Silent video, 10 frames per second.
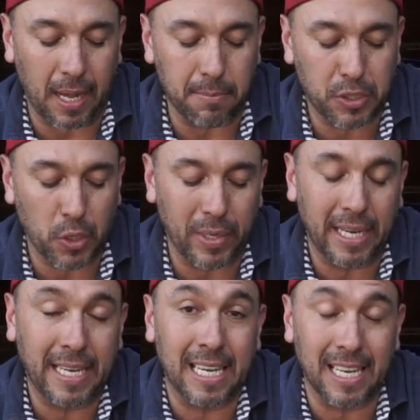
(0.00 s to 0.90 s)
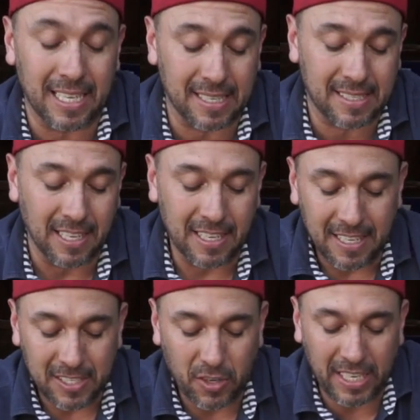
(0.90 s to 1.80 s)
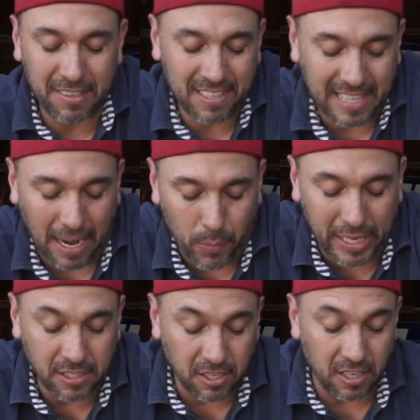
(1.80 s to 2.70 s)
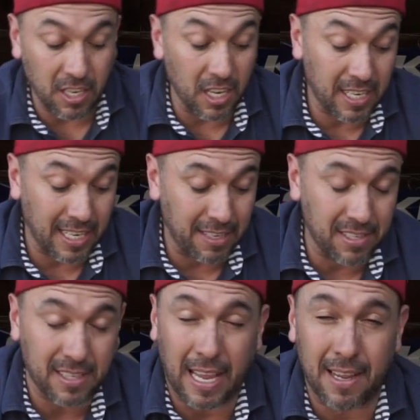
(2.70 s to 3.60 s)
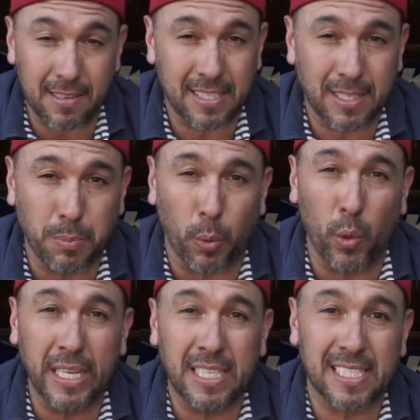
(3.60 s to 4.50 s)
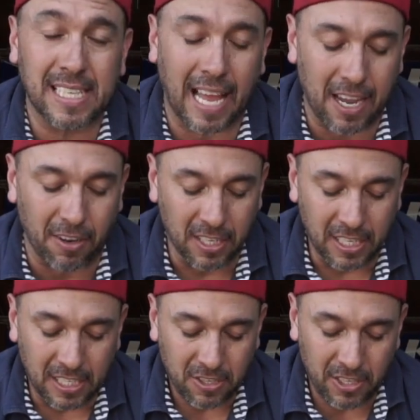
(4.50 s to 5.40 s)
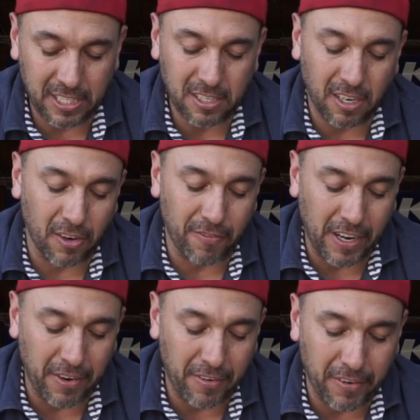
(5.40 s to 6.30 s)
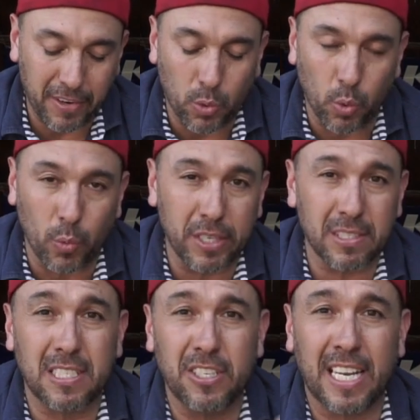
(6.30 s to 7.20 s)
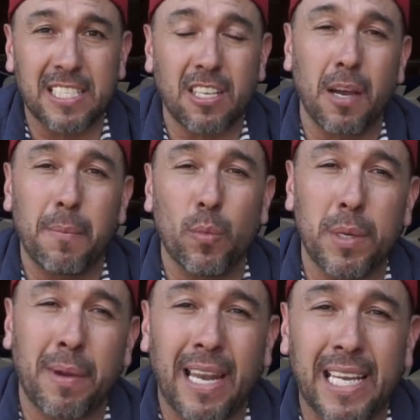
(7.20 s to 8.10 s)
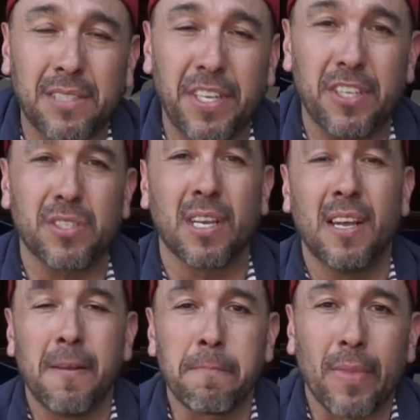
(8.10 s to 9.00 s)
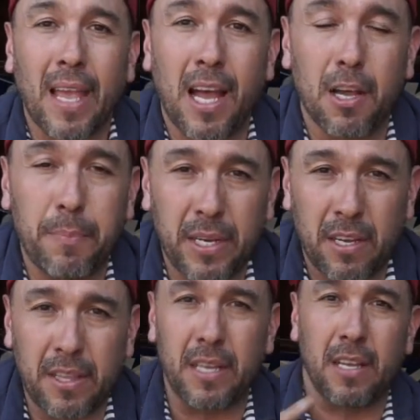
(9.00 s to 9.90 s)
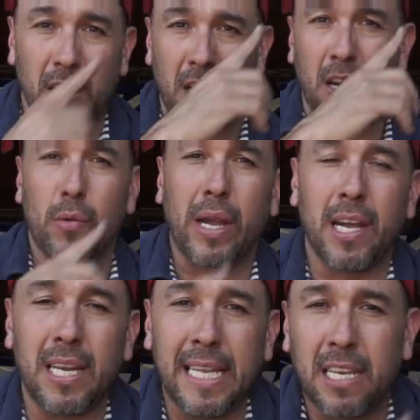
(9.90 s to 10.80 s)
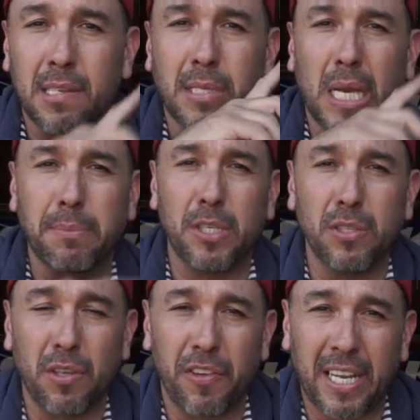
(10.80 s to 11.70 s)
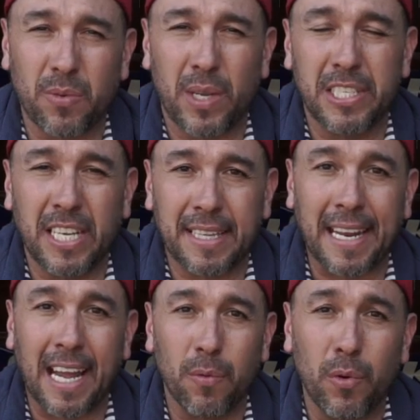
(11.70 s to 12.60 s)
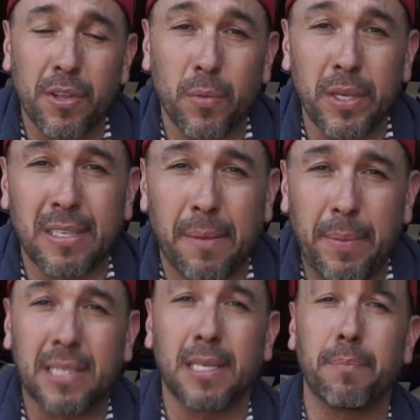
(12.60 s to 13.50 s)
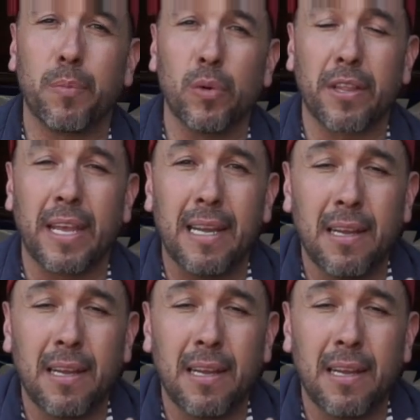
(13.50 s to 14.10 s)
showing any lugs. So it gives it that racer look, it gives it that sporty style. So these are very, very cool wheels, as you guys saw in one of my last videos. I'll put it on the a link on top too, so if you guys want to check that out, where the wheels I picked up were the